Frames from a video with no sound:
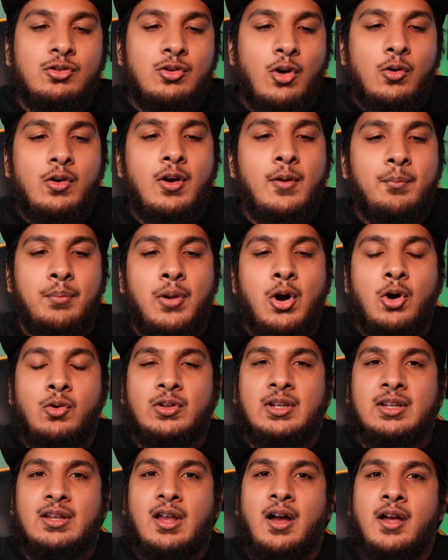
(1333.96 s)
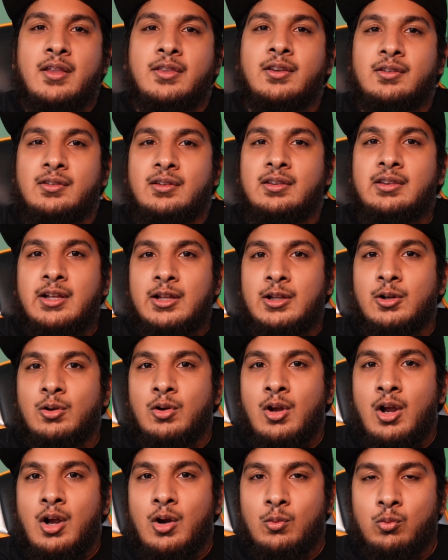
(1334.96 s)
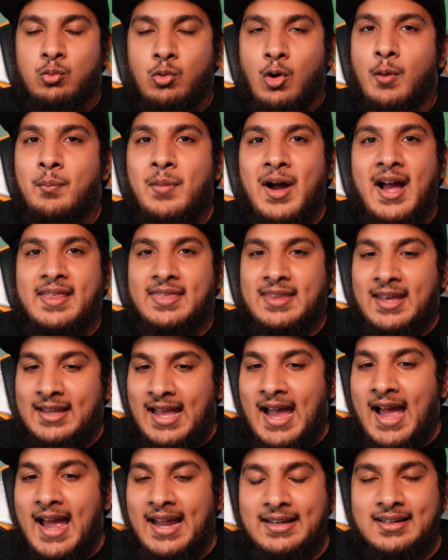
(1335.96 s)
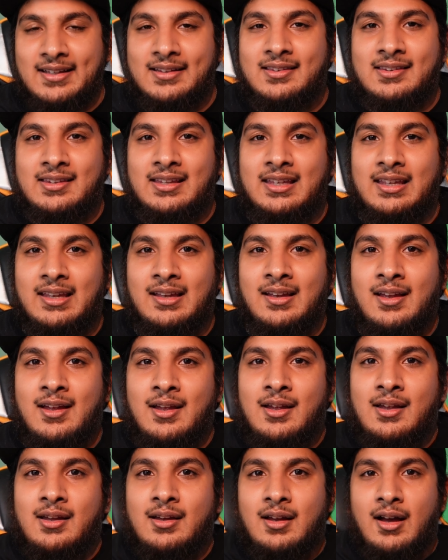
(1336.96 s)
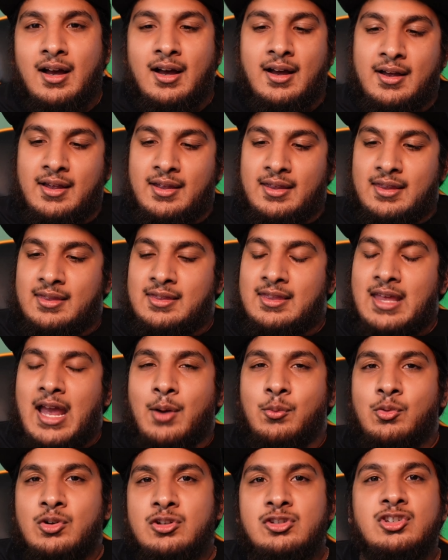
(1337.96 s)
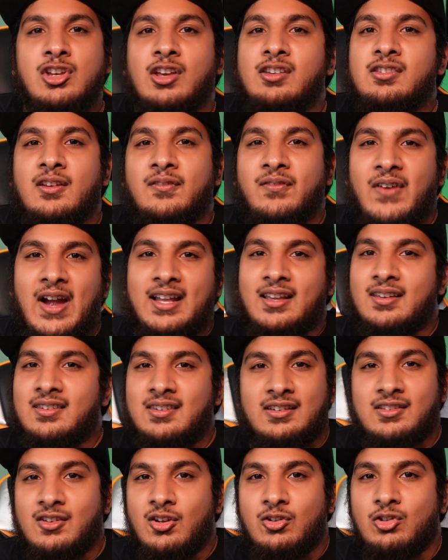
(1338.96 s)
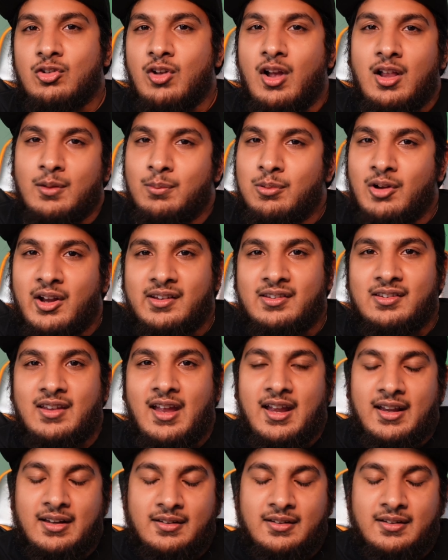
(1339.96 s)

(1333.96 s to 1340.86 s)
no component on this Litter Robot that I could see that would justify the $600 price tag.